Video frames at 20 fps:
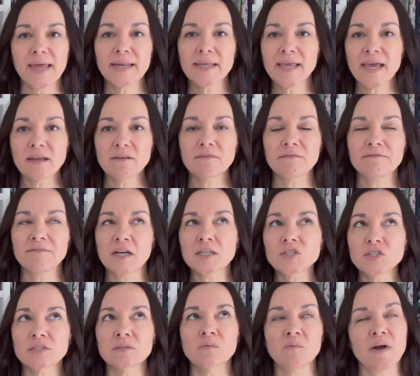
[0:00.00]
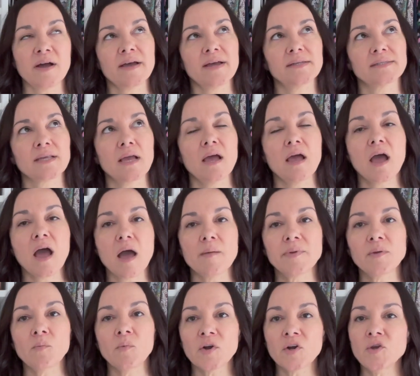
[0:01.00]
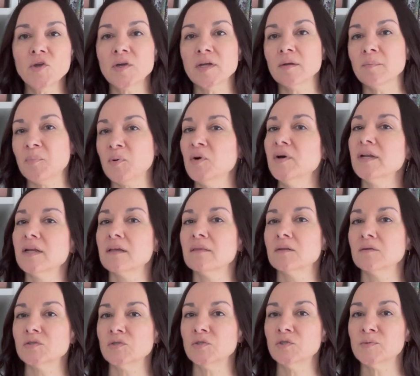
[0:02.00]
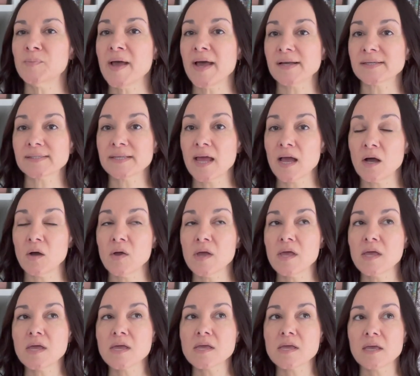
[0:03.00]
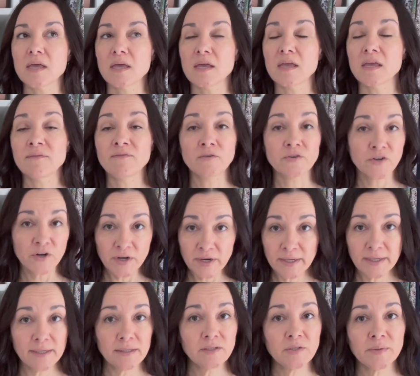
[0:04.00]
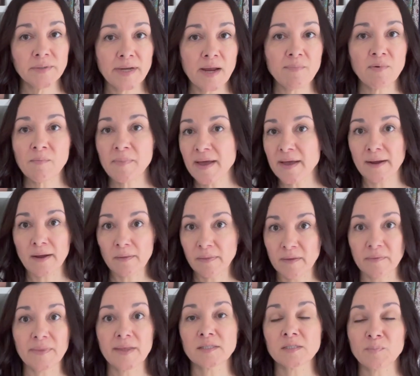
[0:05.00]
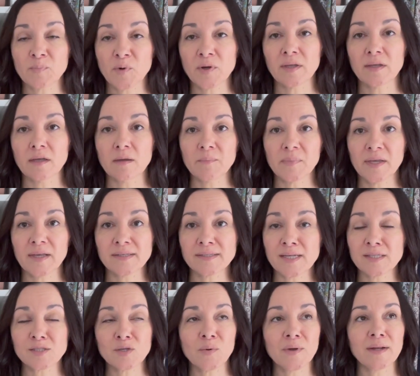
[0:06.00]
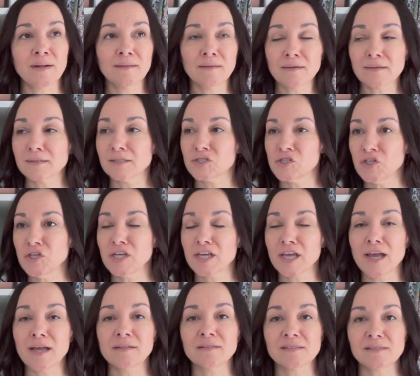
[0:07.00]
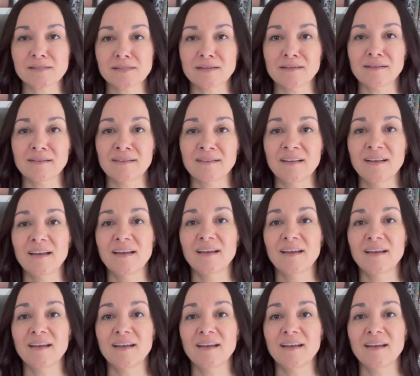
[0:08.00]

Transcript: again, function-wise, what are you going to put in those huge bags? Now, if you're turning it into a diaper bag, I think that's brilliant because that's a way to look chic and still